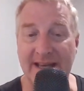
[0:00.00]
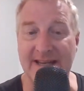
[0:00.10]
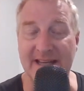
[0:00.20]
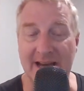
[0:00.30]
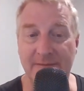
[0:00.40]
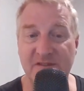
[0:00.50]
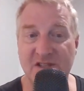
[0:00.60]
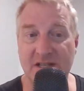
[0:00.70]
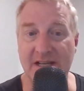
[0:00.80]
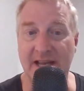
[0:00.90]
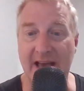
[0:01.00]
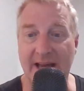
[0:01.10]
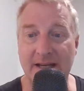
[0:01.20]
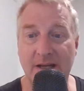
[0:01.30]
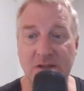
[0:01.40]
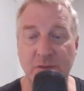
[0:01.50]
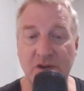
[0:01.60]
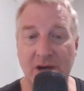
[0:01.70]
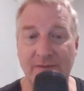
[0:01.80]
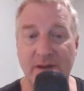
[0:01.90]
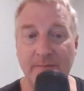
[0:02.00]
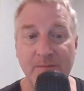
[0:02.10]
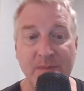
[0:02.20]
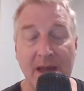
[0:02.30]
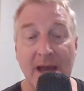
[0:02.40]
ETFs in Canada because we do have them,